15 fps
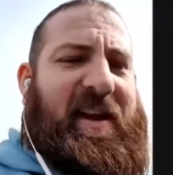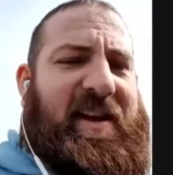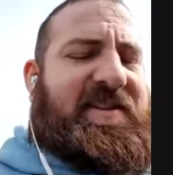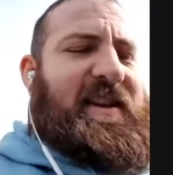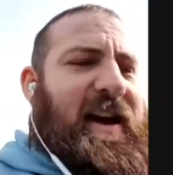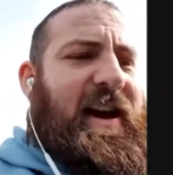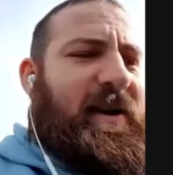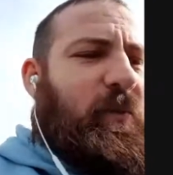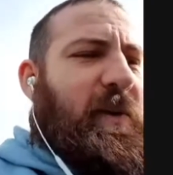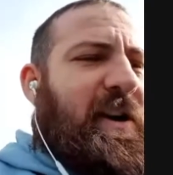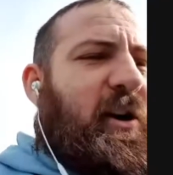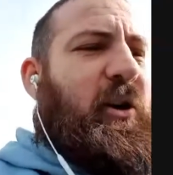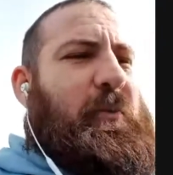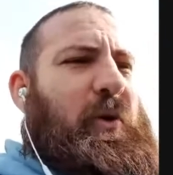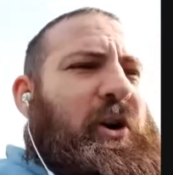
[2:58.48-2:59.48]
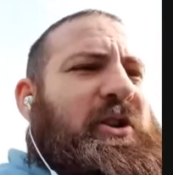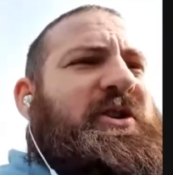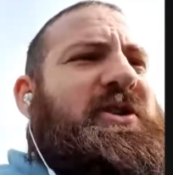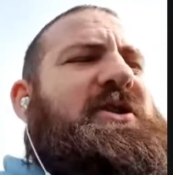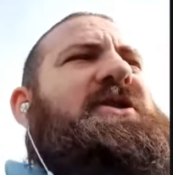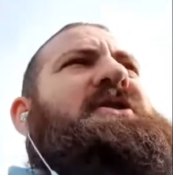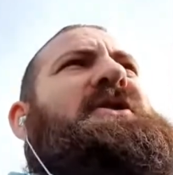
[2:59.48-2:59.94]
last night we
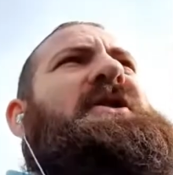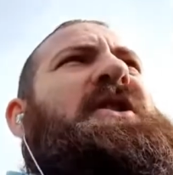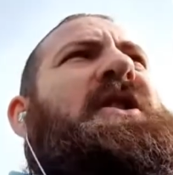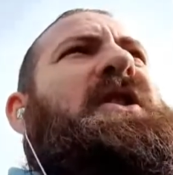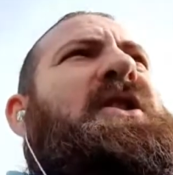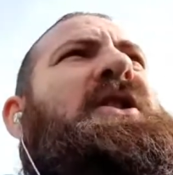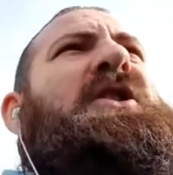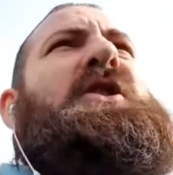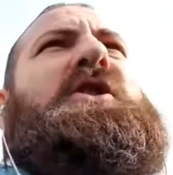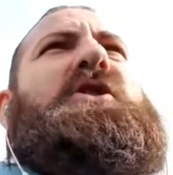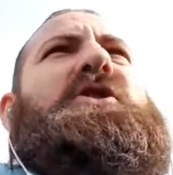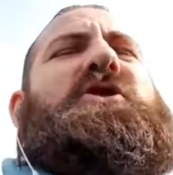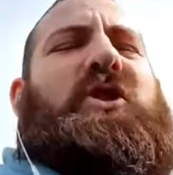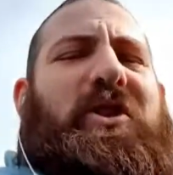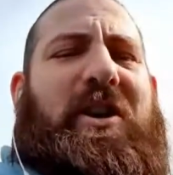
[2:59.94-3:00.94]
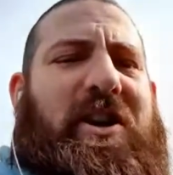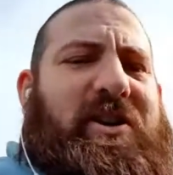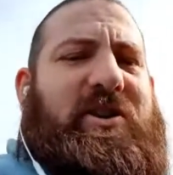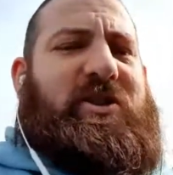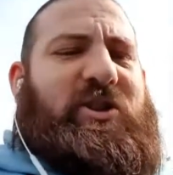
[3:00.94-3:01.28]
almost took it as